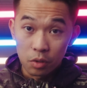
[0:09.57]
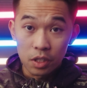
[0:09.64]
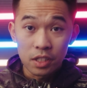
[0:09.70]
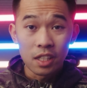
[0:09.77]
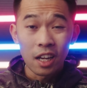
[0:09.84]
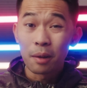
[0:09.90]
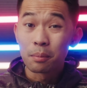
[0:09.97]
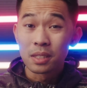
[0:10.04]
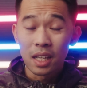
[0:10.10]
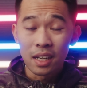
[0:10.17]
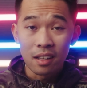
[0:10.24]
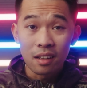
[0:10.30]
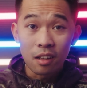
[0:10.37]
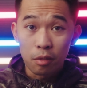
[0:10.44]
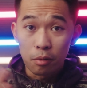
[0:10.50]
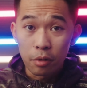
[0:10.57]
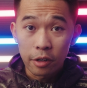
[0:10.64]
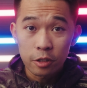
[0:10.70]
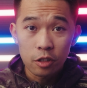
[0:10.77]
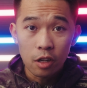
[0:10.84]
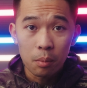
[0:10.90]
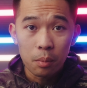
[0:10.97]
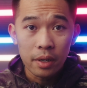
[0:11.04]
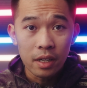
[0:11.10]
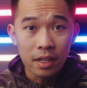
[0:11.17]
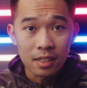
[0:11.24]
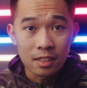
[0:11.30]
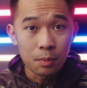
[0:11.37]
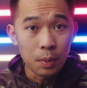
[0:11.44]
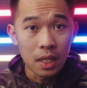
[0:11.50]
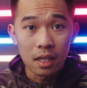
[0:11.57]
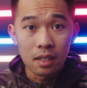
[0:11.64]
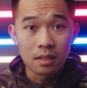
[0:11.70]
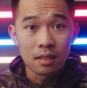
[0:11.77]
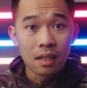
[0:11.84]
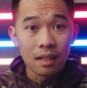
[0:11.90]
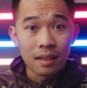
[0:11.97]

The reason I'm setting the 300 number is because